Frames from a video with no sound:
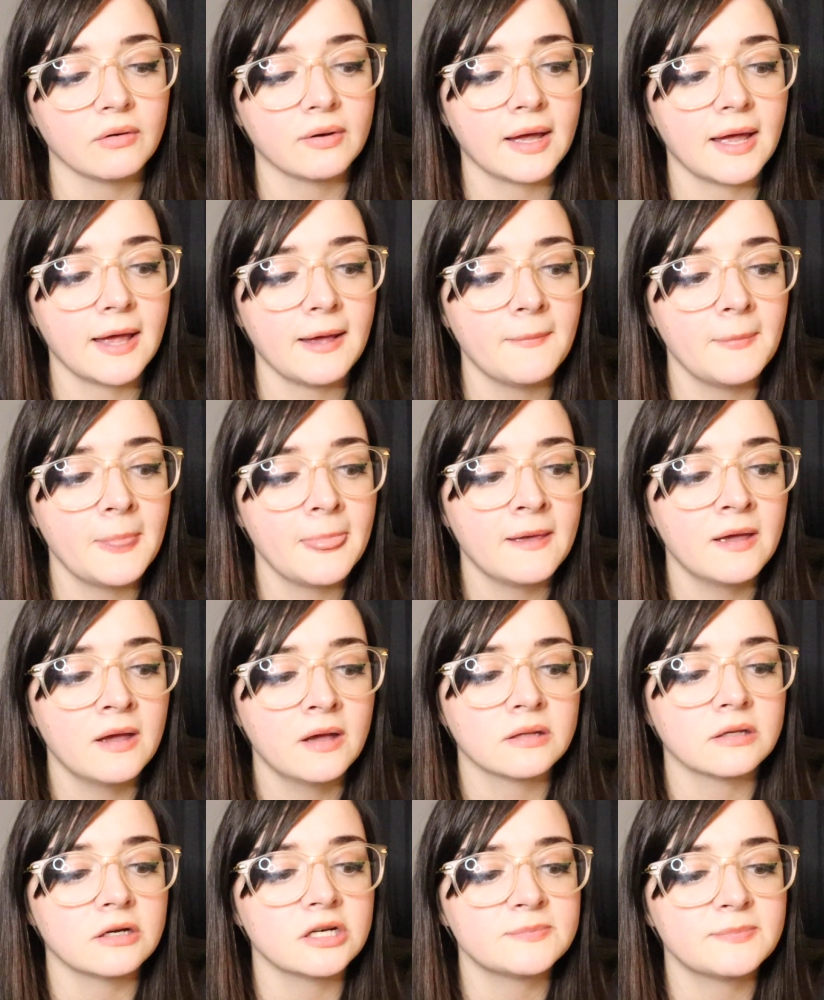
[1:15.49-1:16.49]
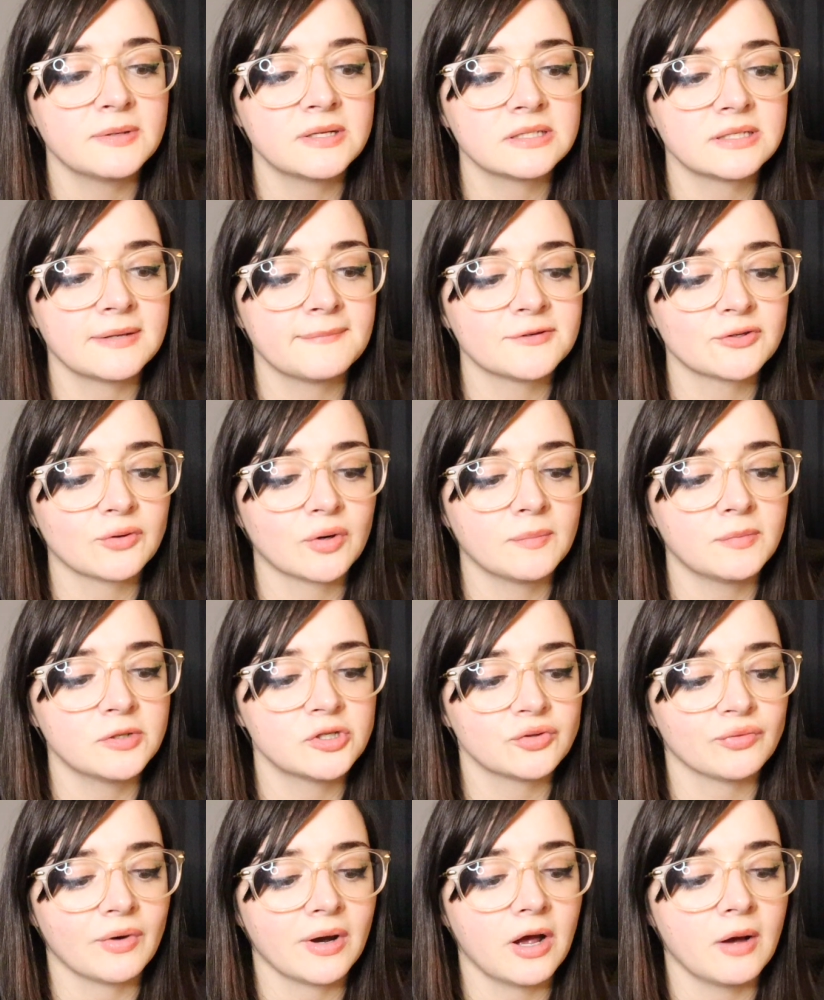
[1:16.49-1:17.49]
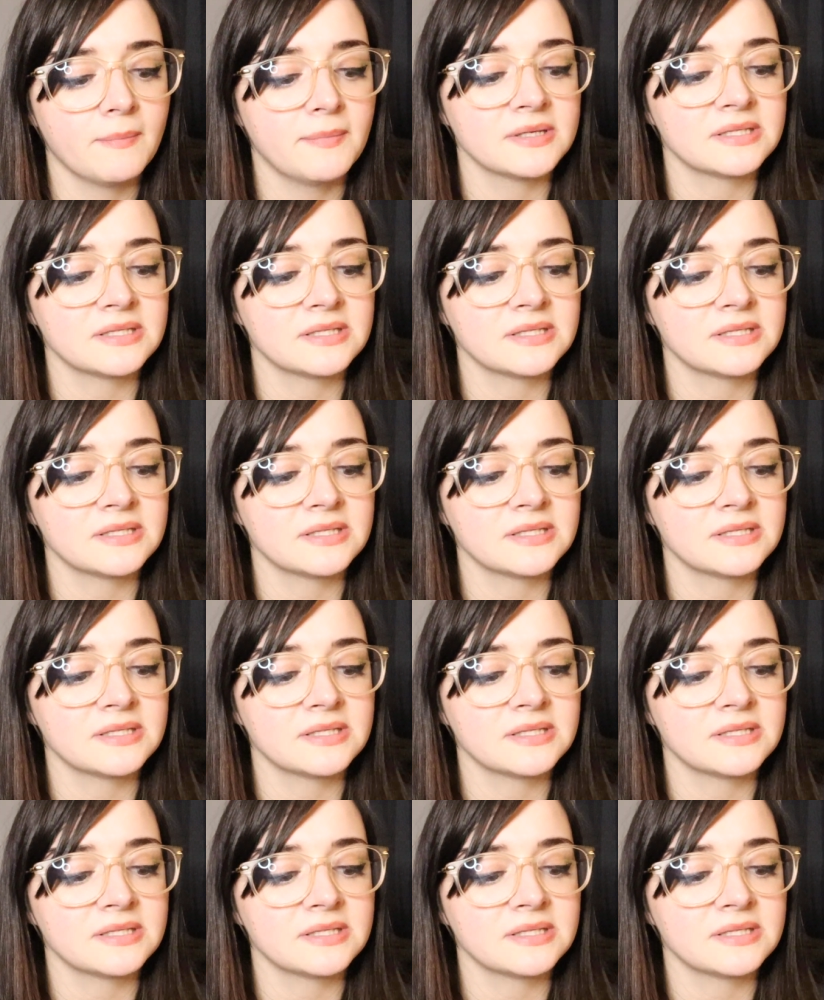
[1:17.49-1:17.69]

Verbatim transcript: Okay, there's been some sort of betrayal,